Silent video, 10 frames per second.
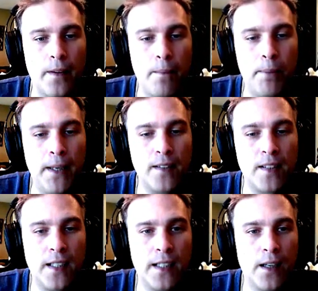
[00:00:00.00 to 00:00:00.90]
The
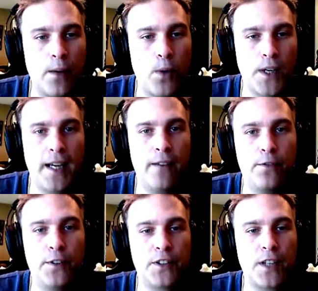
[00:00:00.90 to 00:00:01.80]
biggest thing that I want to
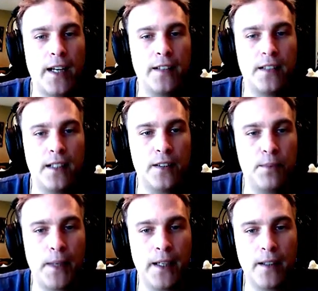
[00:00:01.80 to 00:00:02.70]
emphasize
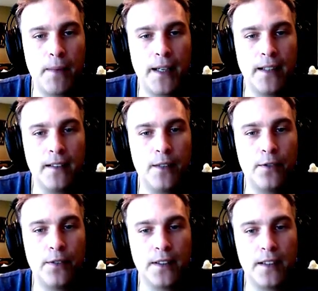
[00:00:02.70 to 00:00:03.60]
as being the main
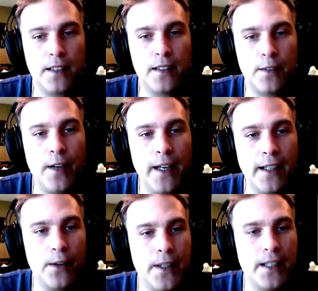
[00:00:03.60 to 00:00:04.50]
difference is if
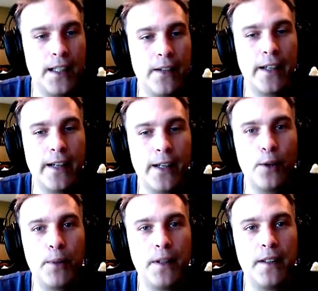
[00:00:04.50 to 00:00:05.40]
I go in here and I
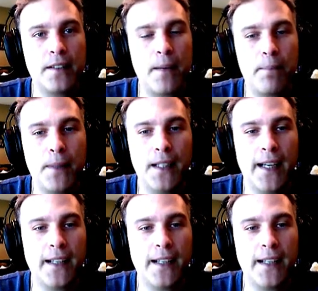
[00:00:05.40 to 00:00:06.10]
open this up in